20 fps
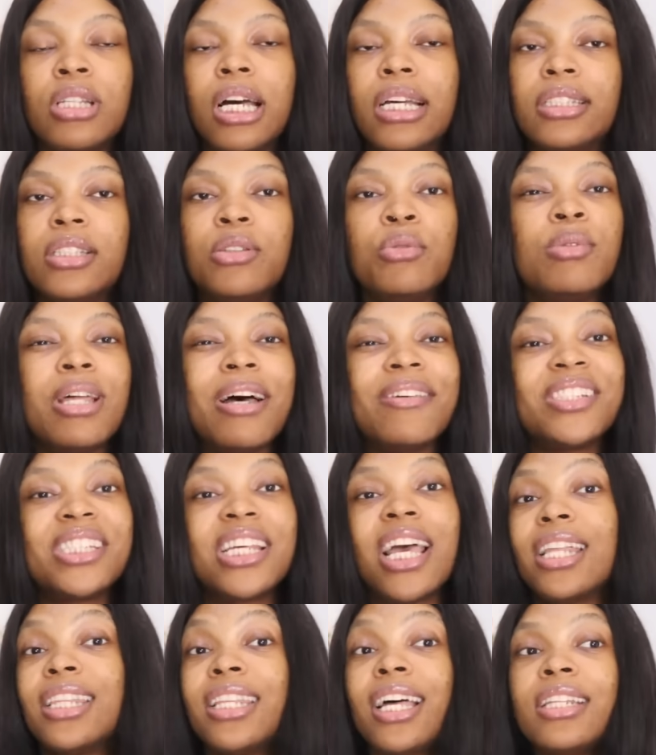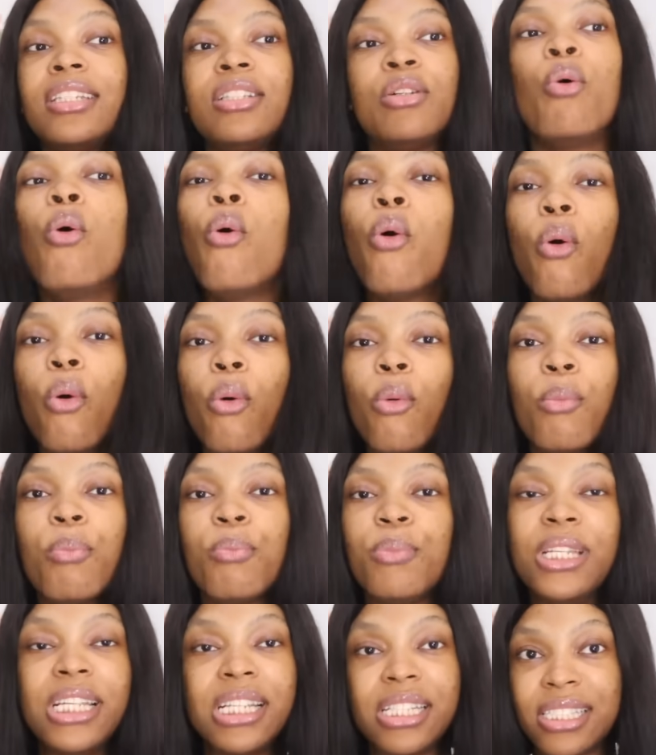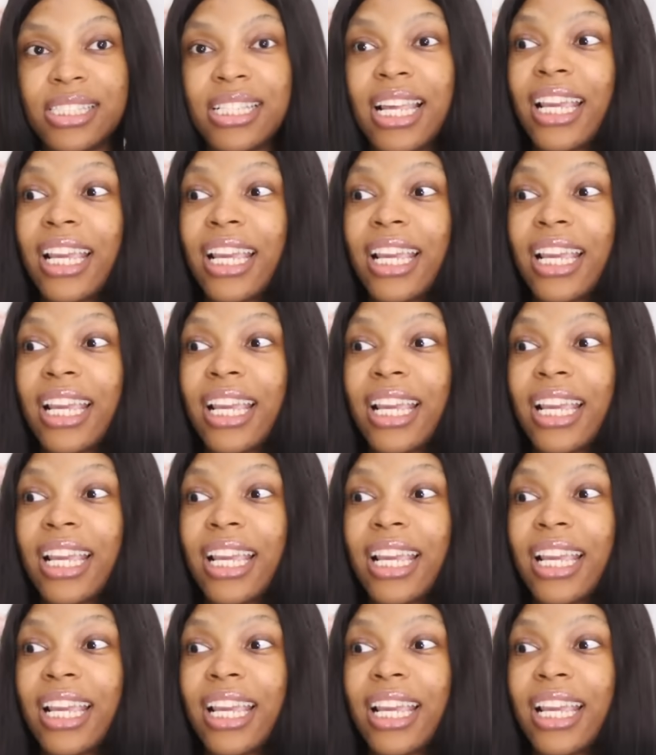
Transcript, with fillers: that he would have scattered the whole place.